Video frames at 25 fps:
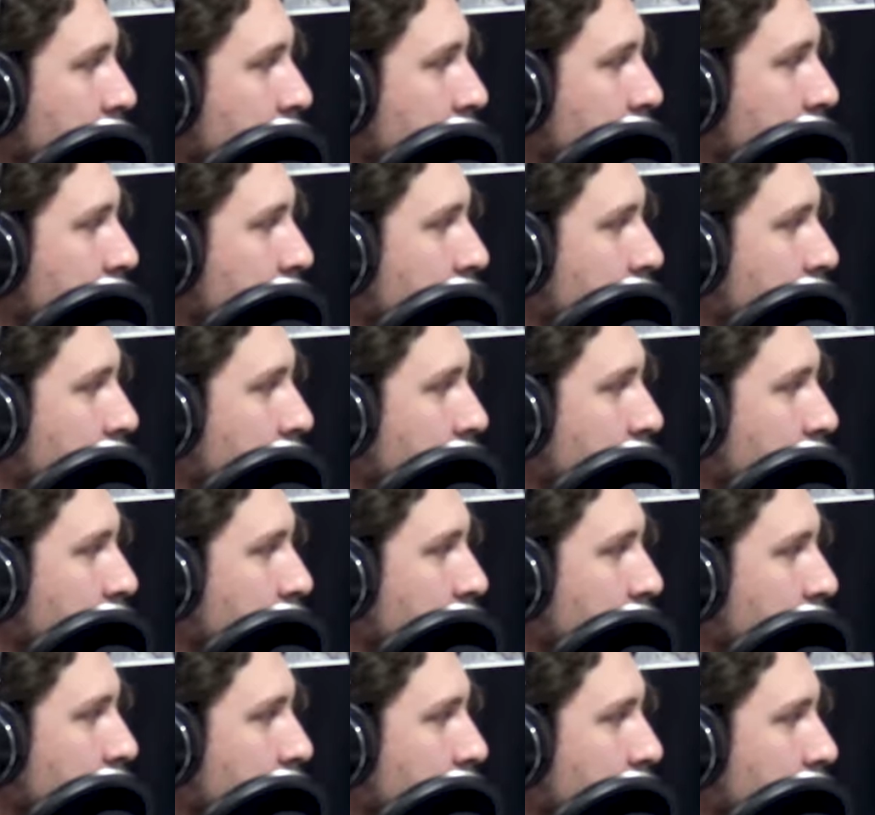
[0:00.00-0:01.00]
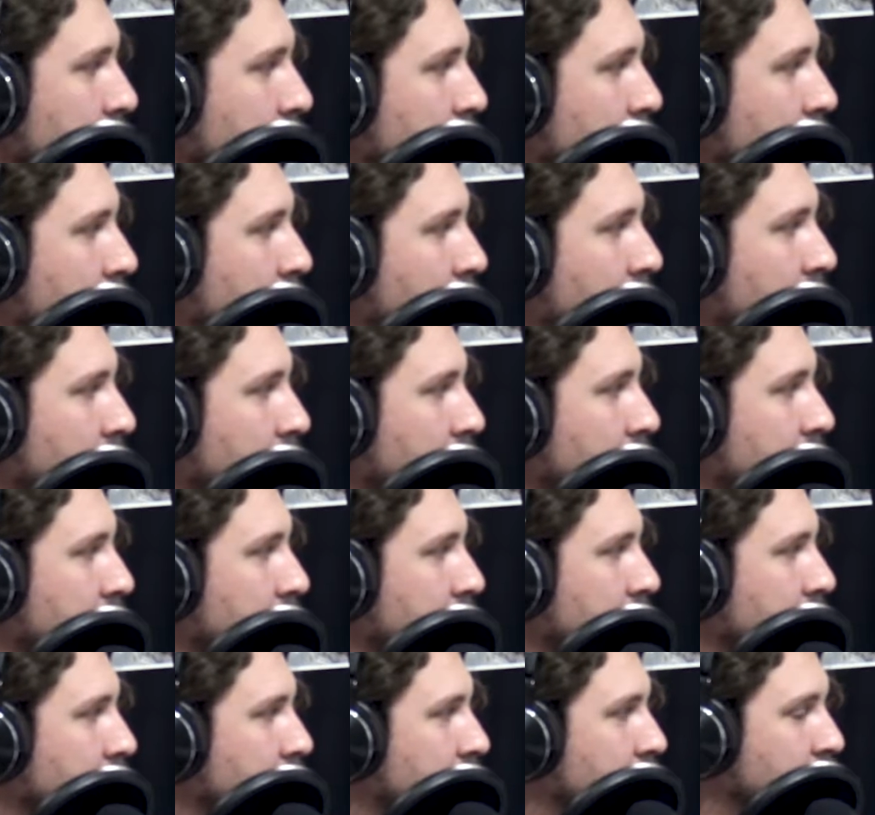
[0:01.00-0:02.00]

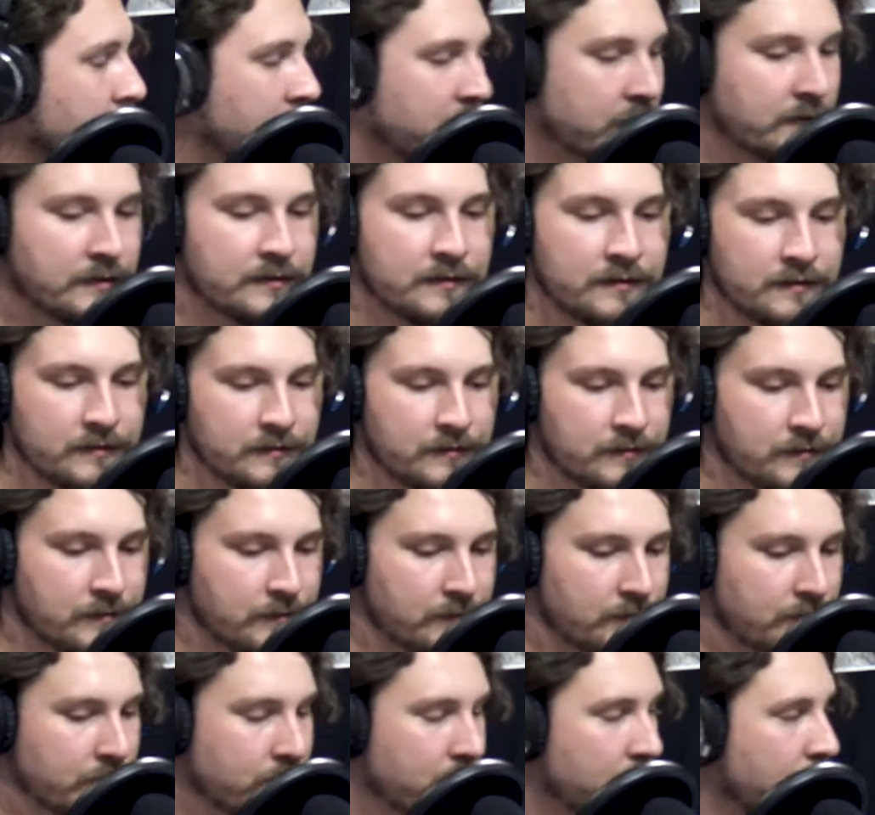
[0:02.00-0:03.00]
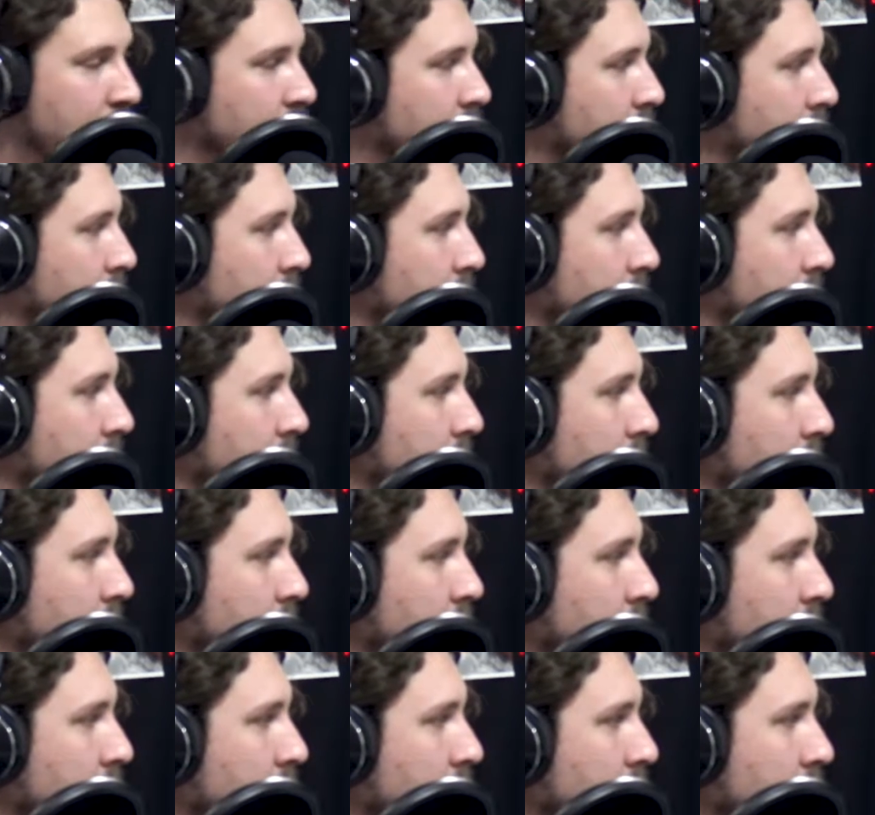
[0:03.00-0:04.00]

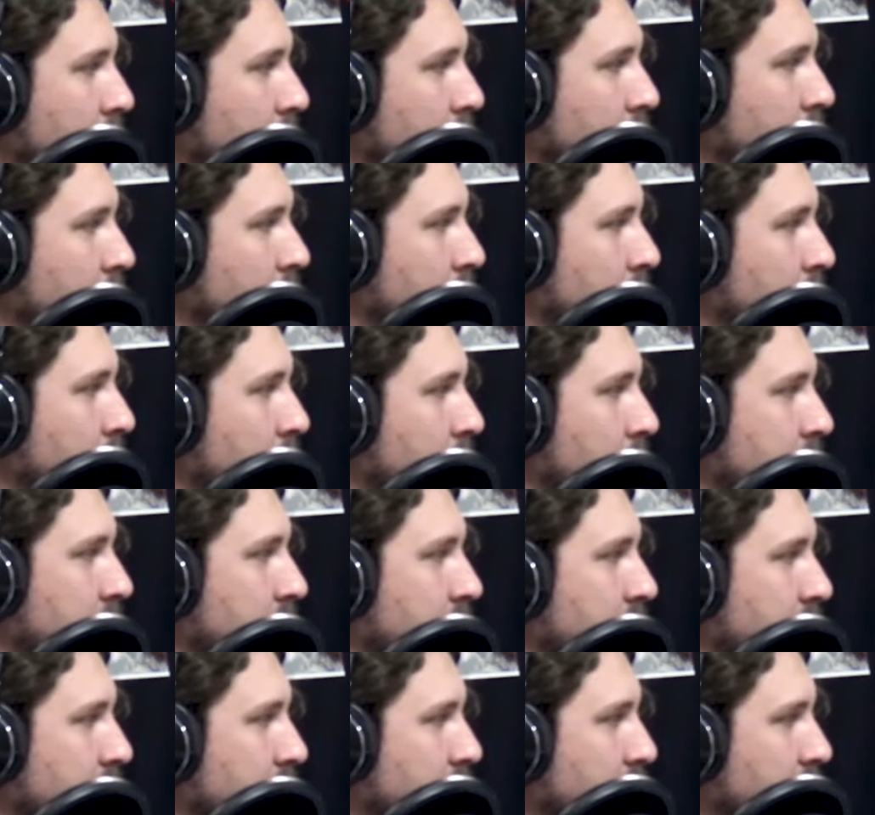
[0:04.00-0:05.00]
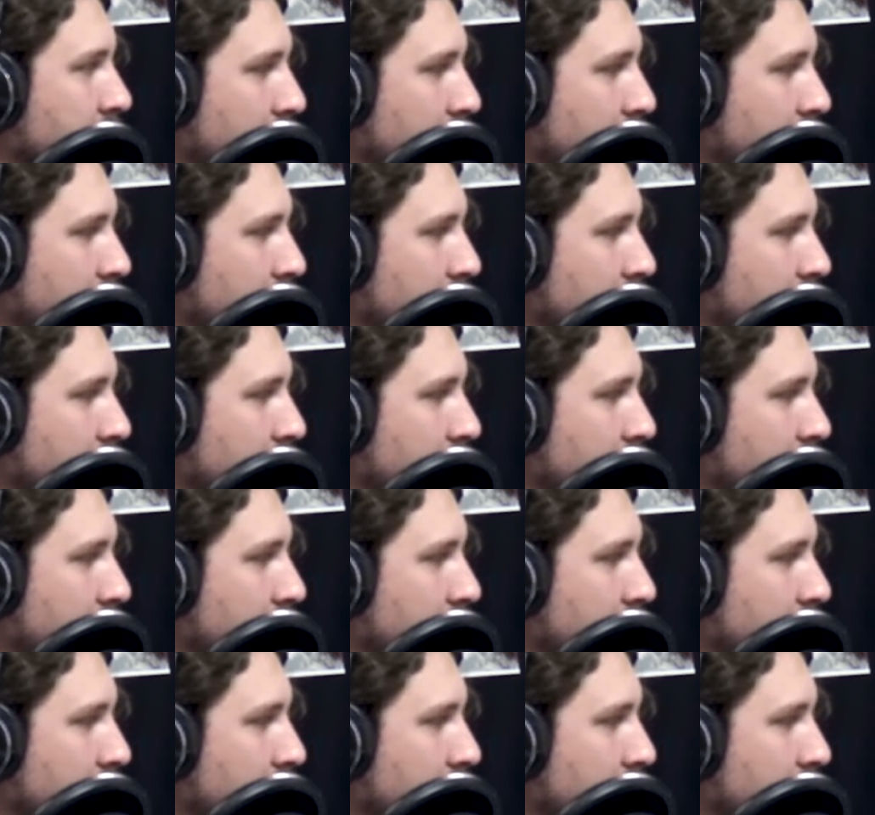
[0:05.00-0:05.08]
No words are spoken by the person on screen.